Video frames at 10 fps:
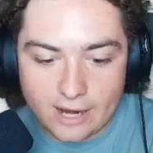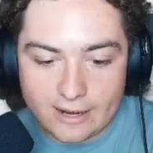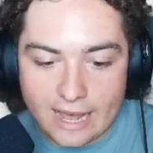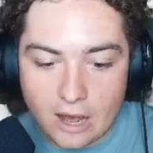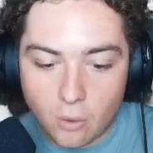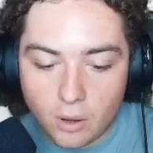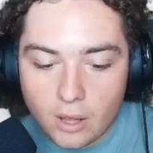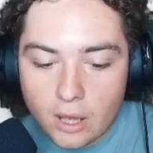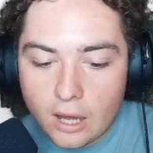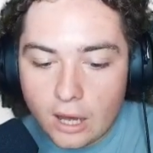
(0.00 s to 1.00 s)
right now.
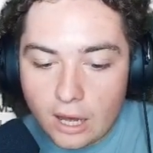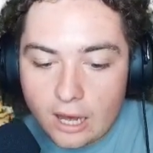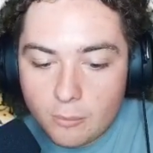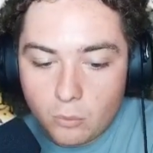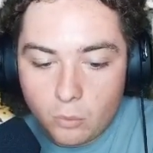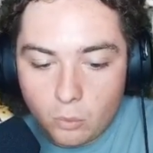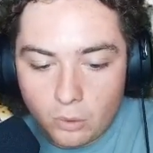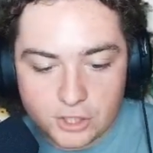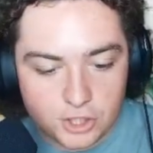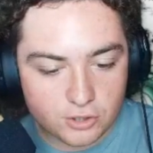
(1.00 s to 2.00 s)
Um,
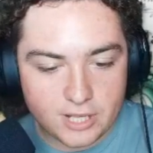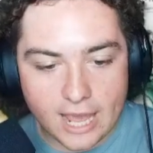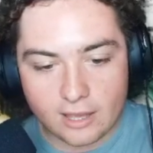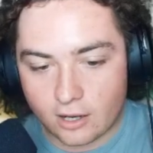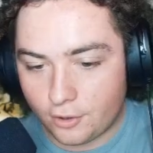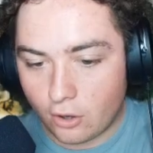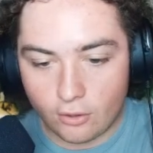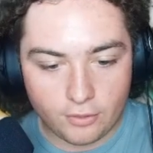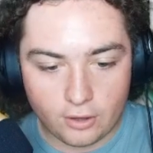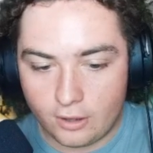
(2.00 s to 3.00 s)
what's your take on
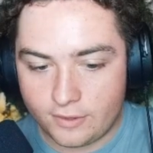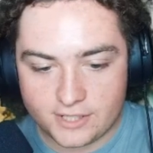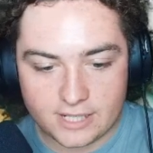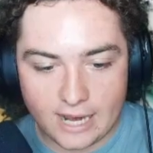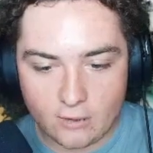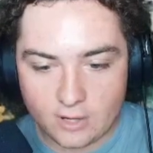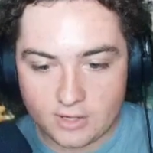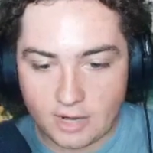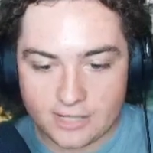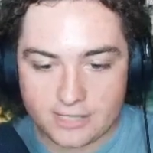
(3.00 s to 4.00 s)
all of uh, the Sahara
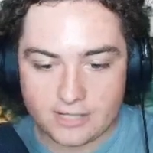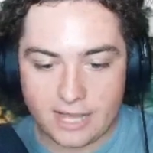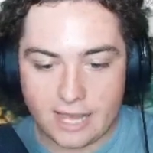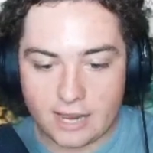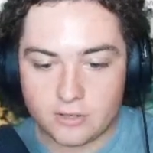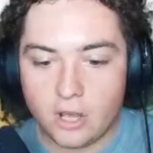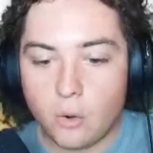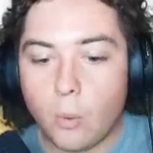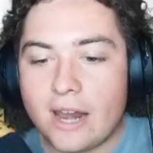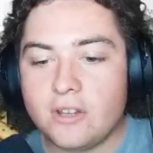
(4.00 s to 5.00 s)
dust, and
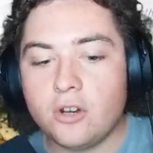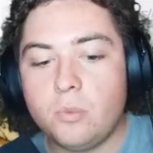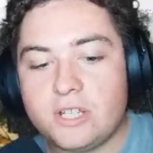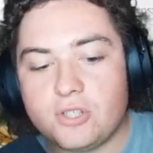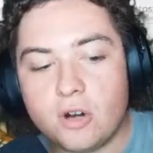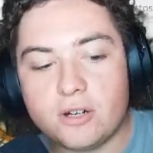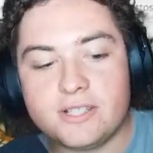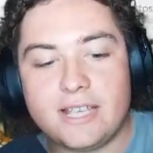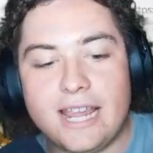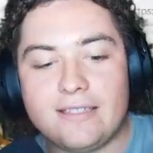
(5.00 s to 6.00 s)
when could we start
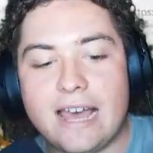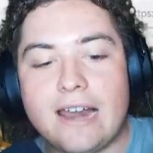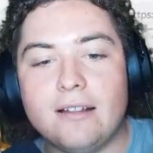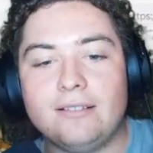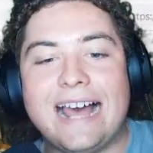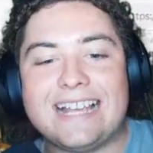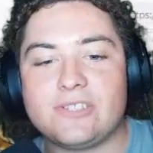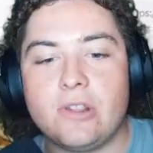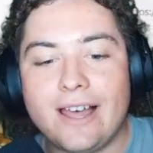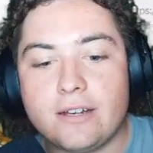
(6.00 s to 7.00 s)
seeing that
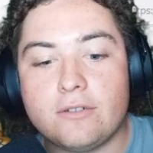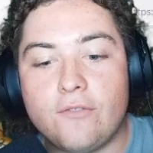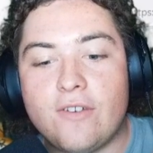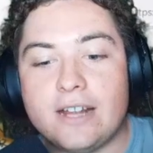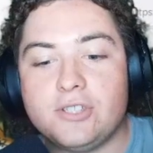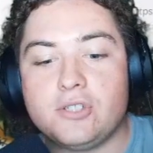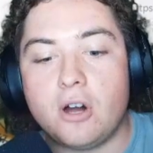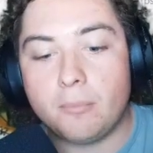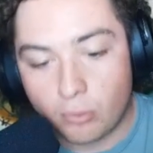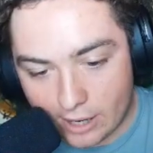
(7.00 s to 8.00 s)
last line of defense
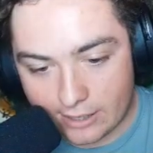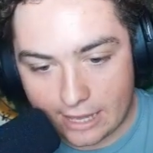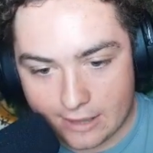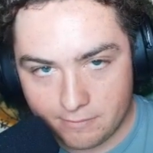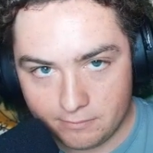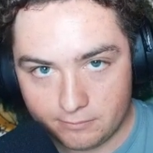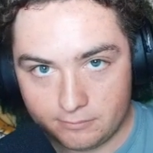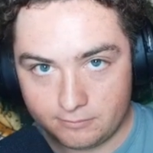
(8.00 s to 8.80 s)
start breaking?